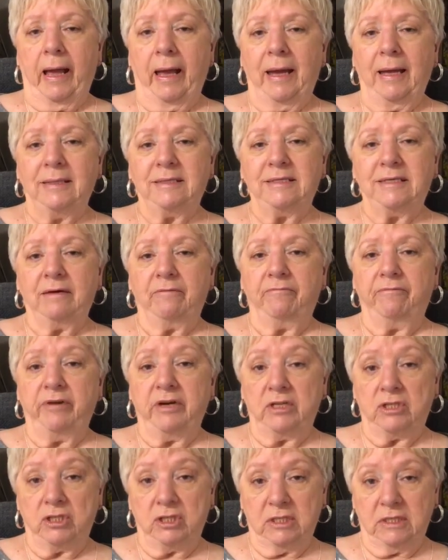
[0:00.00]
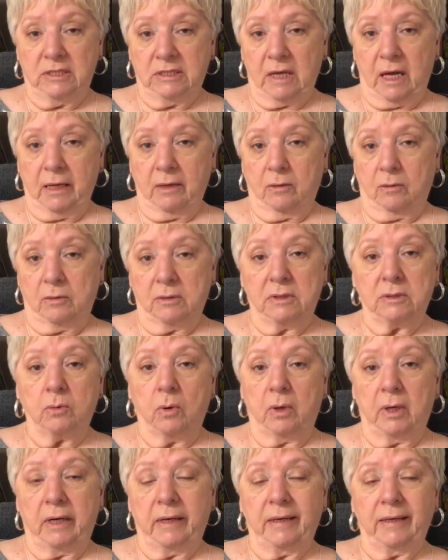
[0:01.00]
It's a vicious cycle is
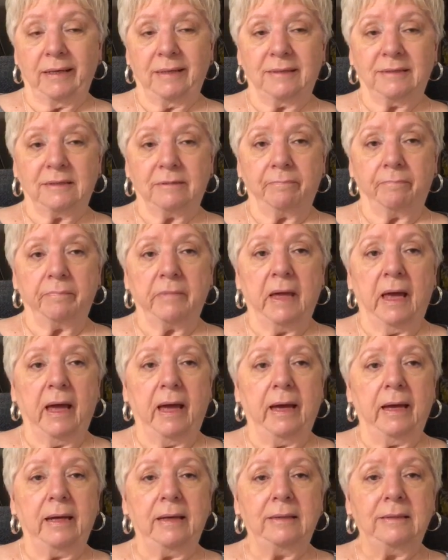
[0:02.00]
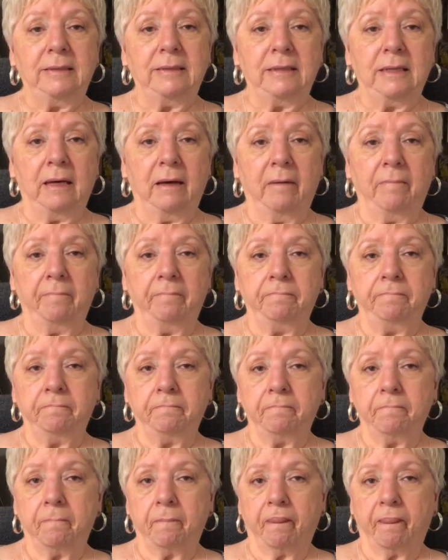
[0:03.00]
what it is. And
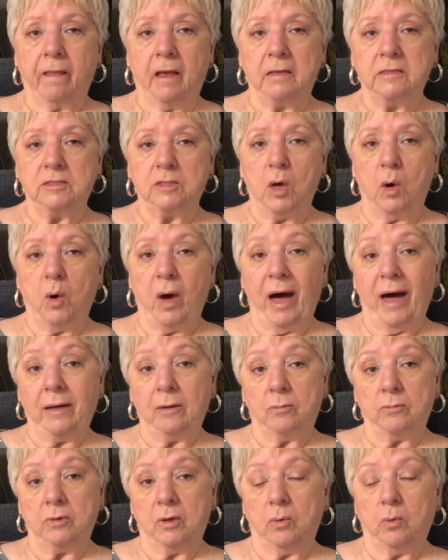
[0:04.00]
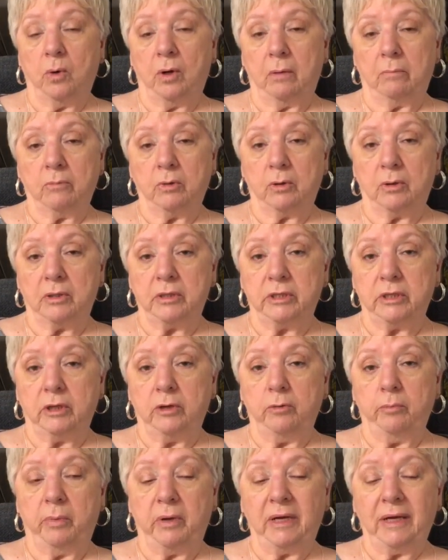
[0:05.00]
so I don't know what I'm going to
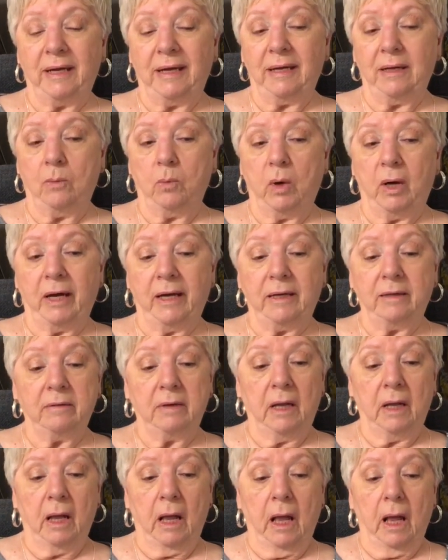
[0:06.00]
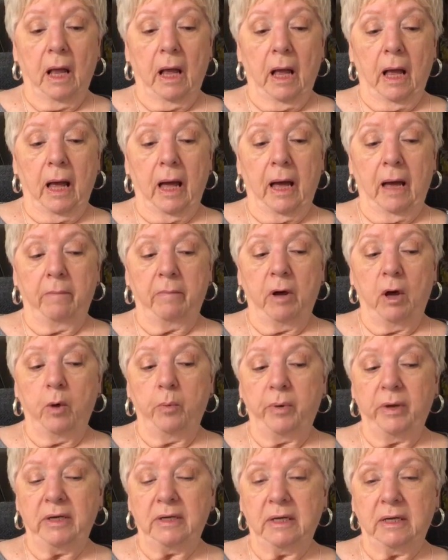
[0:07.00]
do, but anyway, I'm
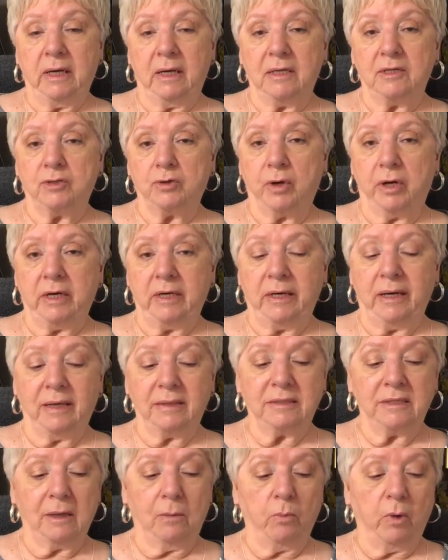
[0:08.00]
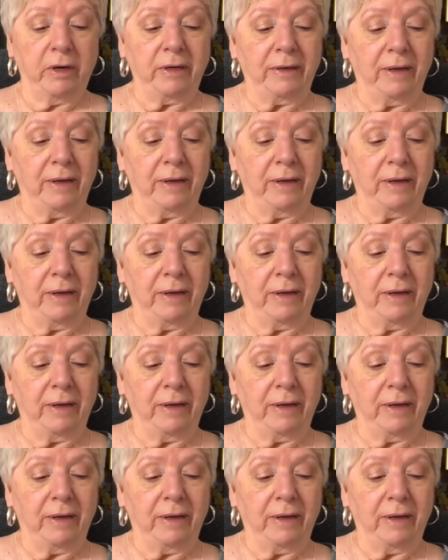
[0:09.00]
hoping to get it straightened out some way.